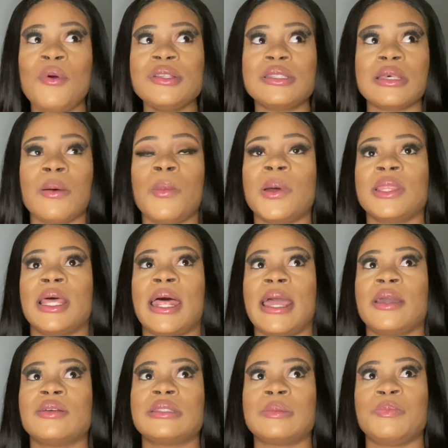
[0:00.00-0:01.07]
someone that I
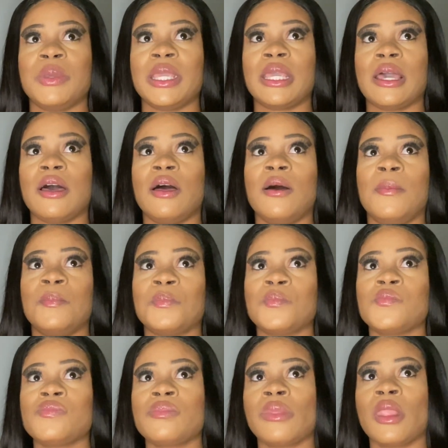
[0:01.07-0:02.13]
could speak a
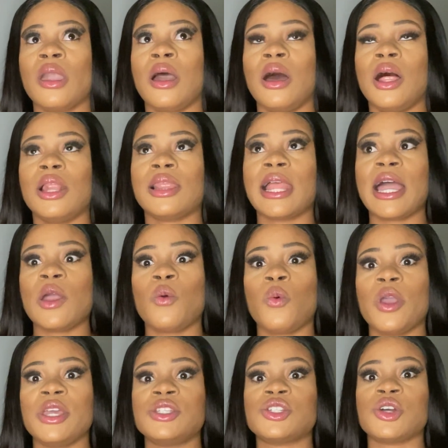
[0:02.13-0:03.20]

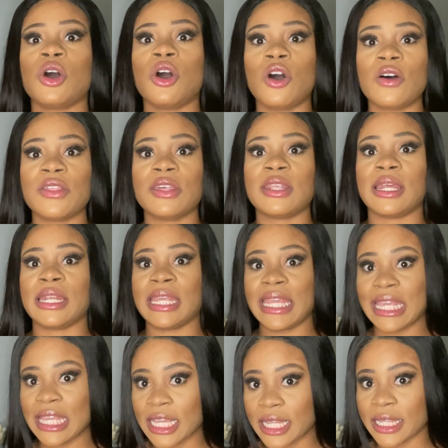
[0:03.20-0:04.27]
language other than
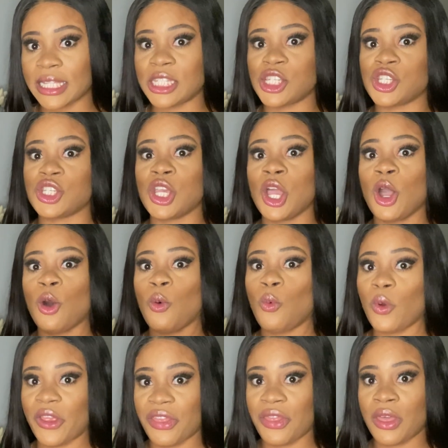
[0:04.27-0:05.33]
English
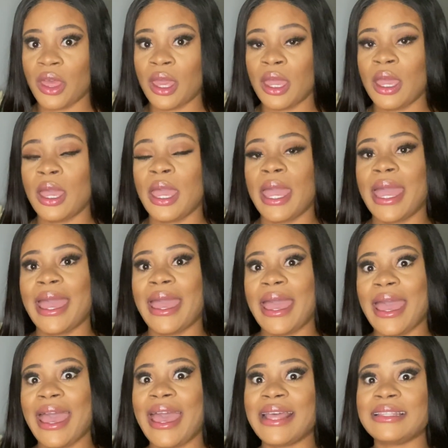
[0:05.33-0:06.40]
with.
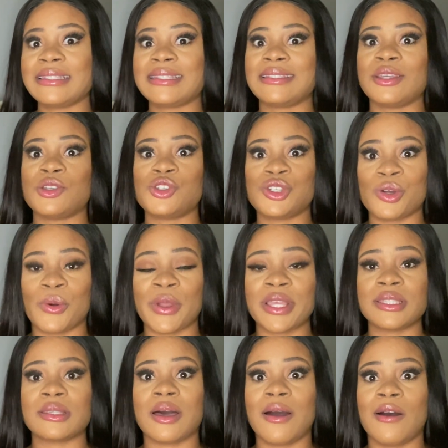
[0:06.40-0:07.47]
Hence the
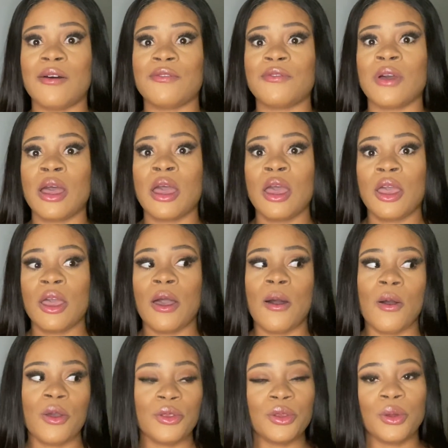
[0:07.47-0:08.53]
choice of,
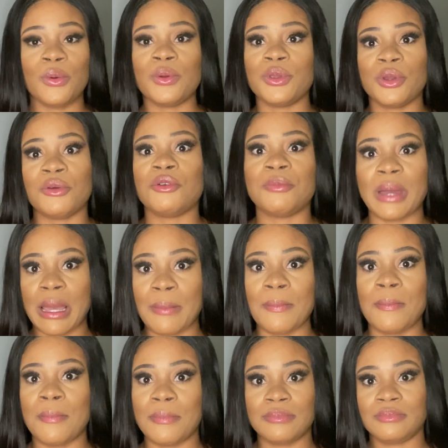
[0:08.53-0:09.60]
you know, Yoruba,
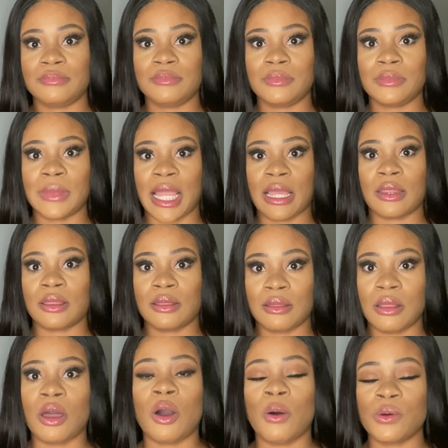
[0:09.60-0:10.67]
like
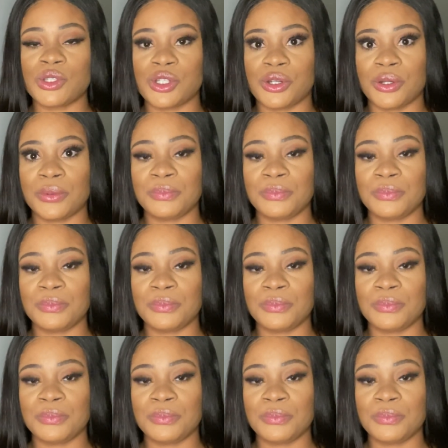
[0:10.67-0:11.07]
the culture.